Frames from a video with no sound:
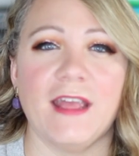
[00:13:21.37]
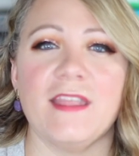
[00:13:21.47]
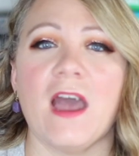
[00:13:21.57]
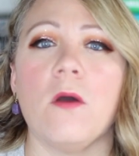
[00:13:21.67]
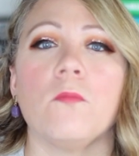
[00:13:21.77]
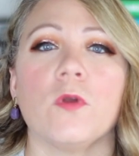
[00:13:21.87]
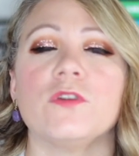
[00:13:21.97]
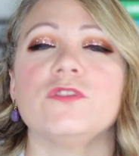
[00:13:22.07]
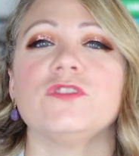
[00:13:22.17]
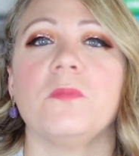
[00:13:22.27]
And now
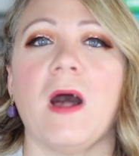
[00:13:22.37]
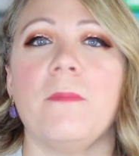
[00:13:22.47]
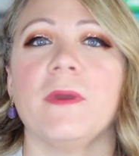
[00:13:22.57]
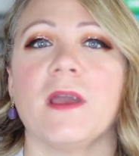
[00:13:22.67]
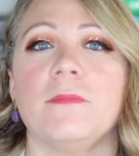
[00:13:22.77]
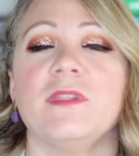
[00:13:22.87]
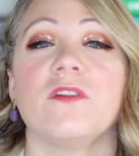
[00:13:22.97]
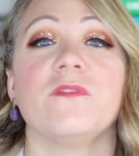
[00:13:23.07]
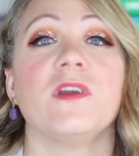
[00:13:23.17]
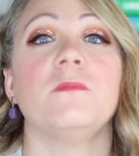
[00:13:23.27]
murders are popping up that
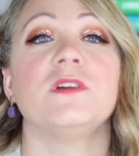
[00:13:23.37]
are very